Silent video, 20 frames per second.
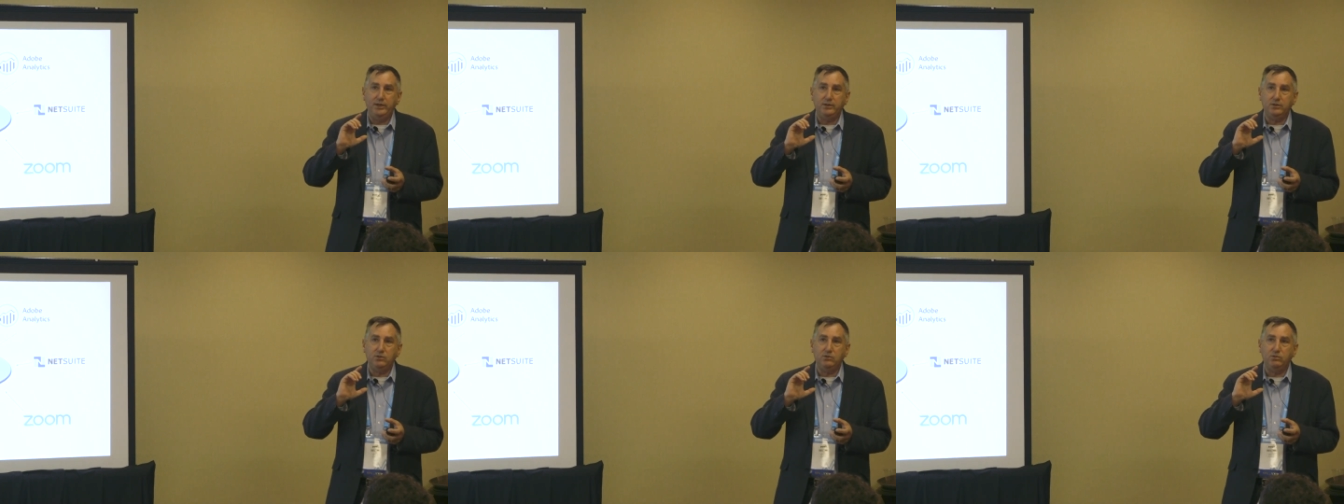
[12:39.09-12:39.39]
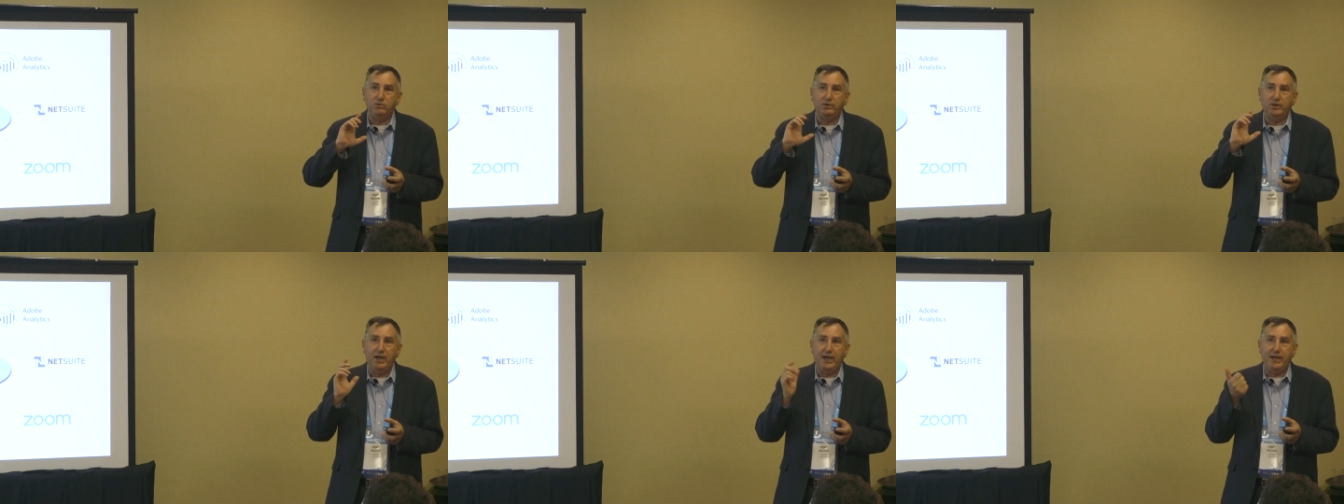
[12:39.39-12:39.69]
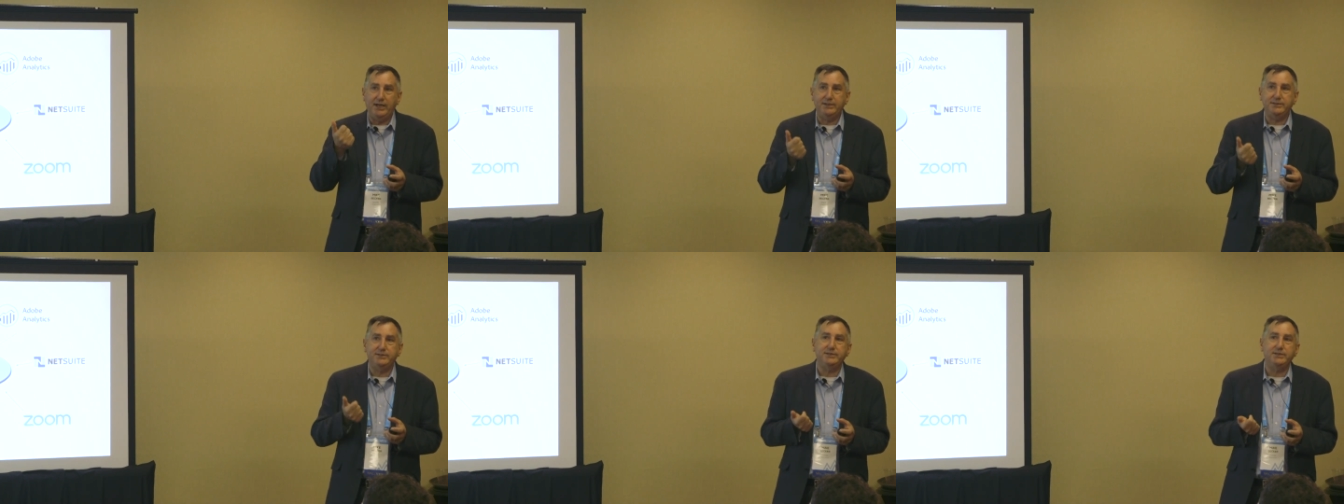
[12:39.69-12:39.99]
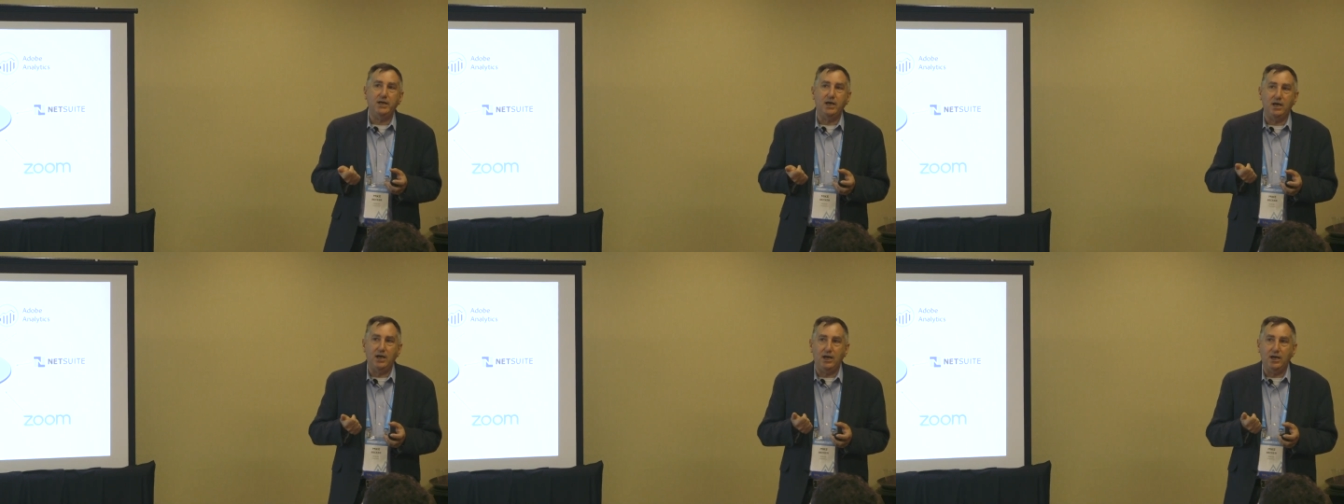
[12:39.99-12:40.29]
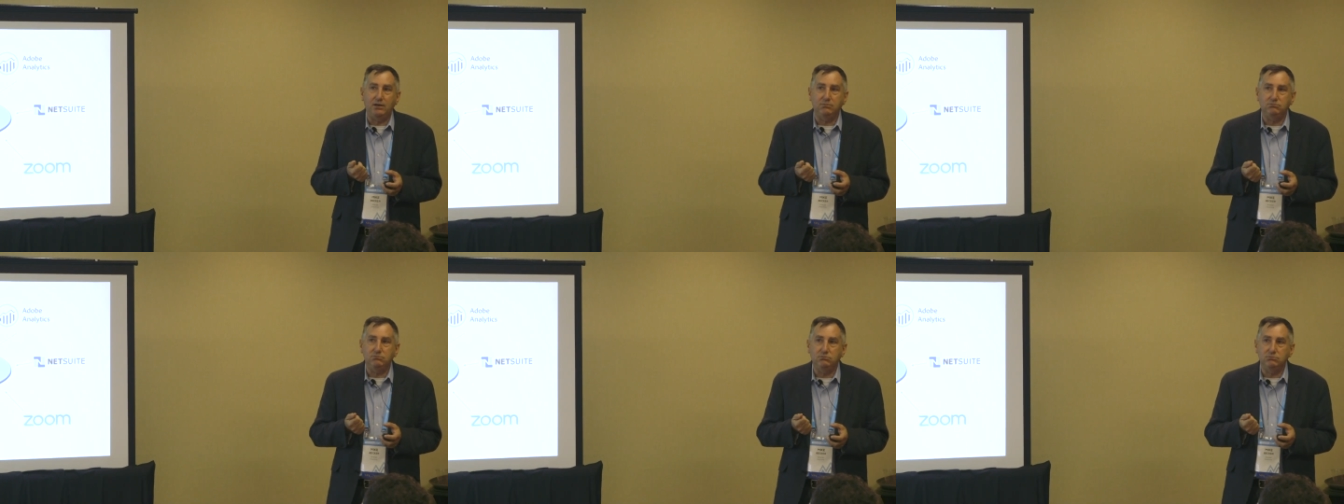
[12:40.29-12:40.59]
create
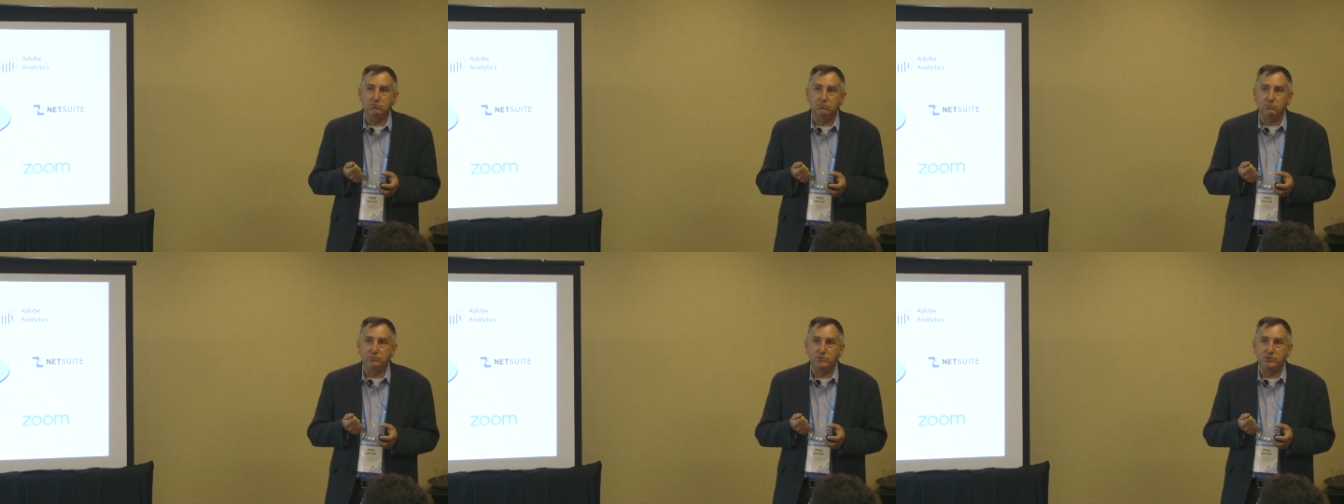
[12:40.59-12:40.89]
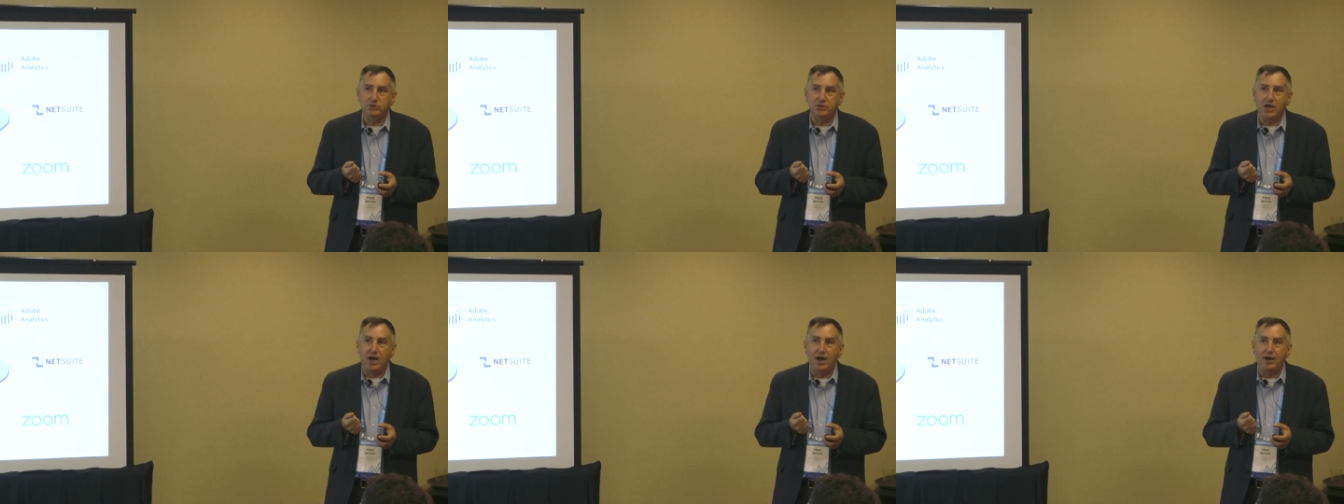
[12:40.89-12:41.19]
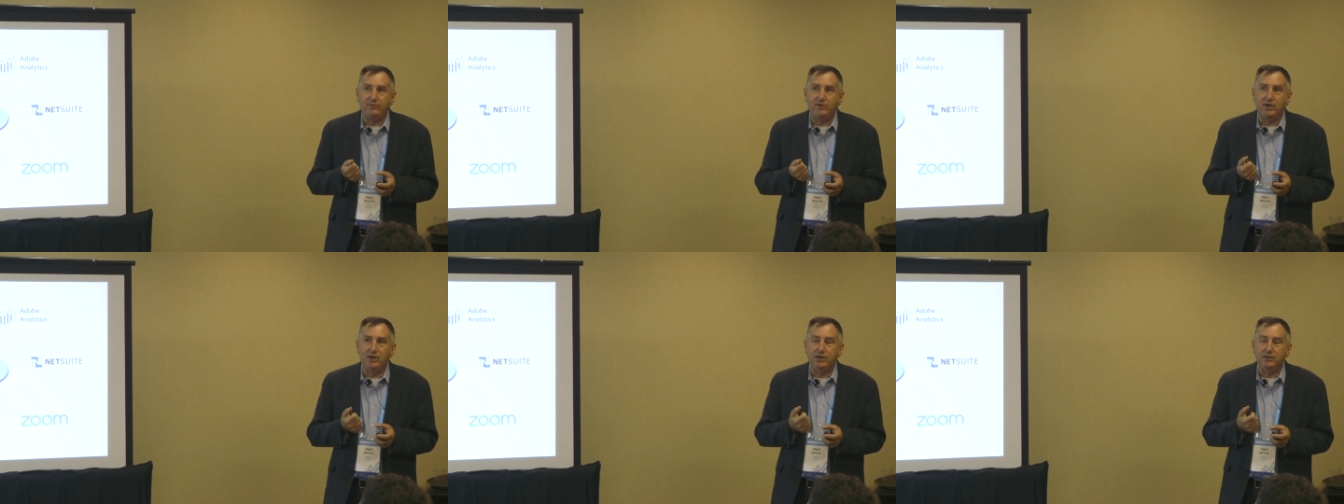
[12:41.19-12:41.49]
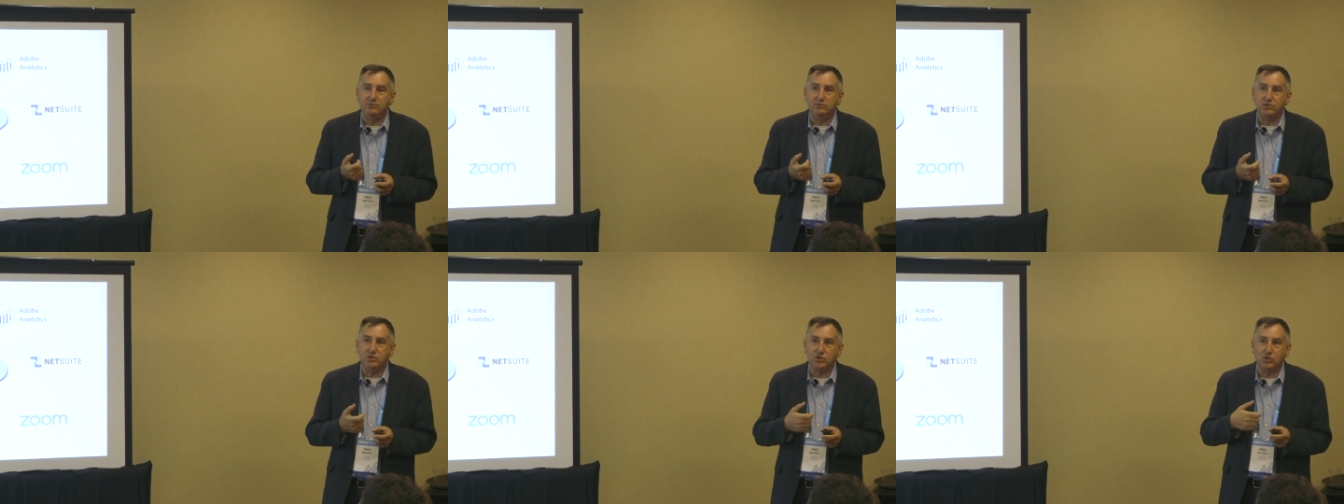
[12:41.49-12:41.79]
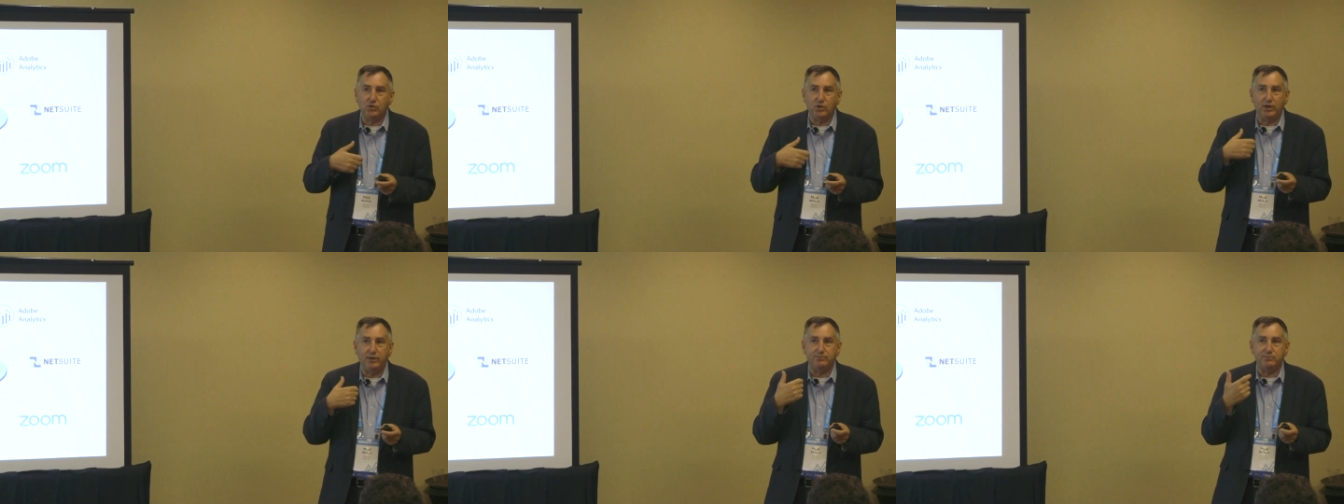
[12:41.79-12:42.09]

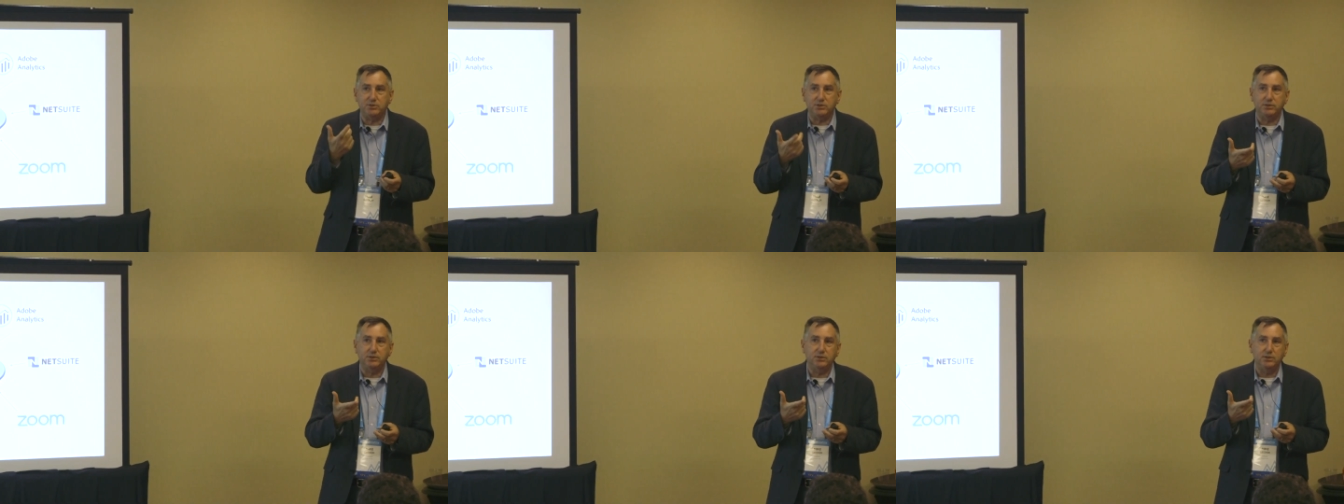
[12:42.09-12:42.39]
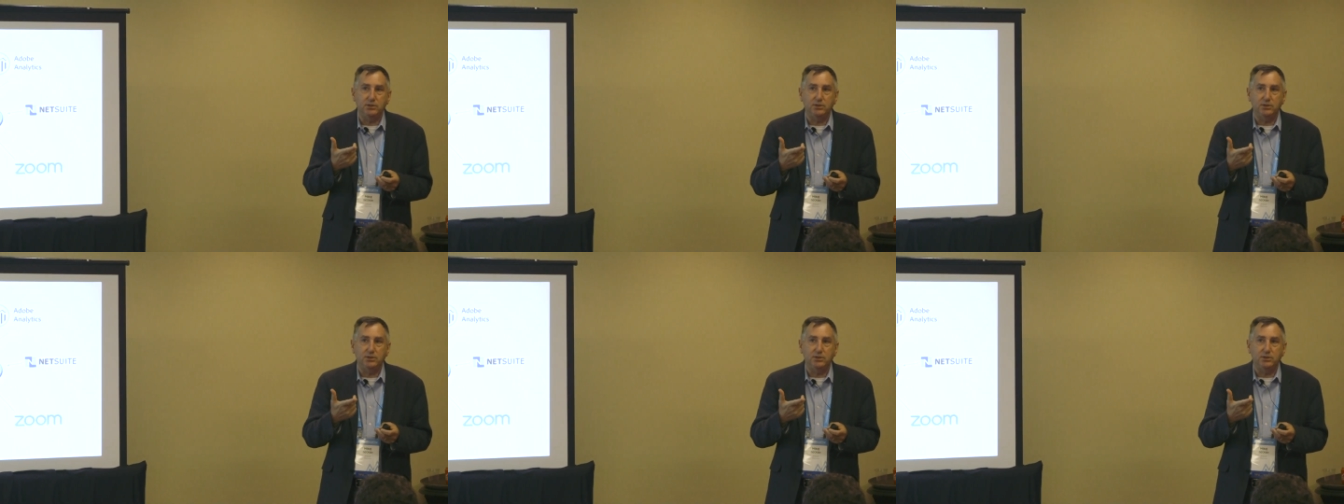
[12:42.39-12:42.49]
JavaScript